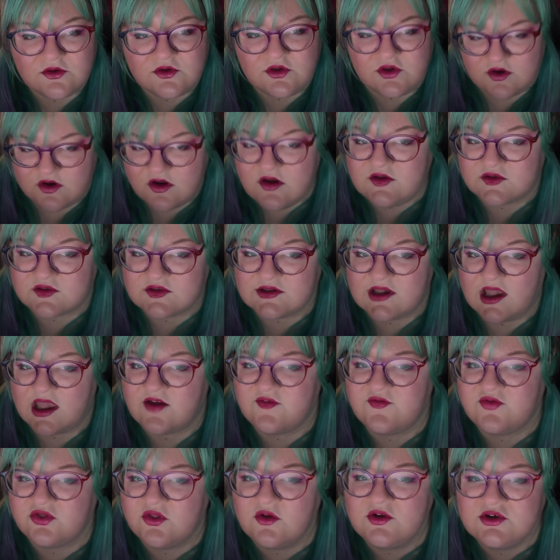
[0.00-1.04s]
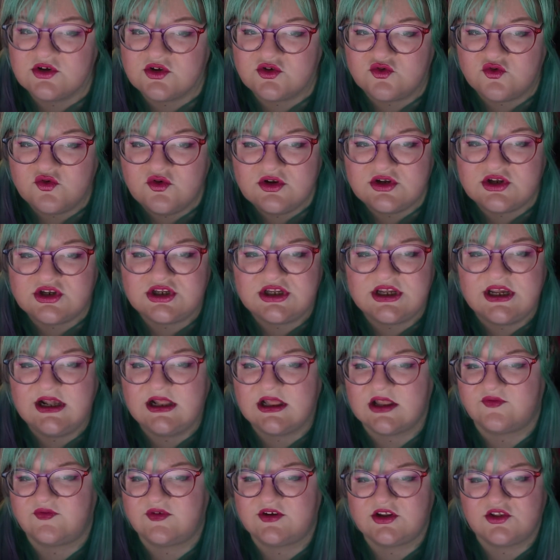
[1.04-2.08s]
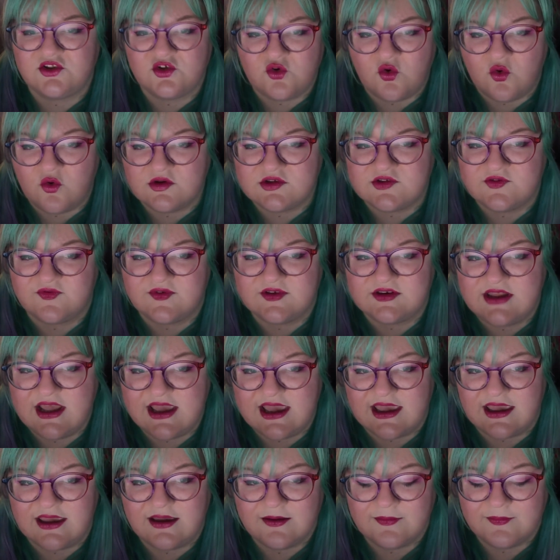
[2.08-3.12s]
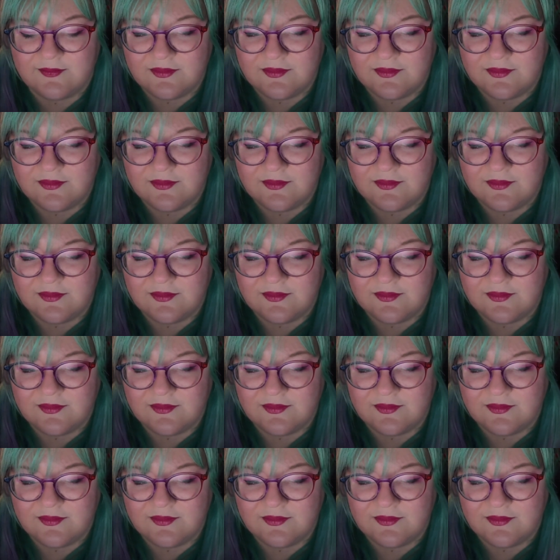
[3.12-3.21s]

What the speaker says: Yes, I have thought a good deal of it in the course of the day.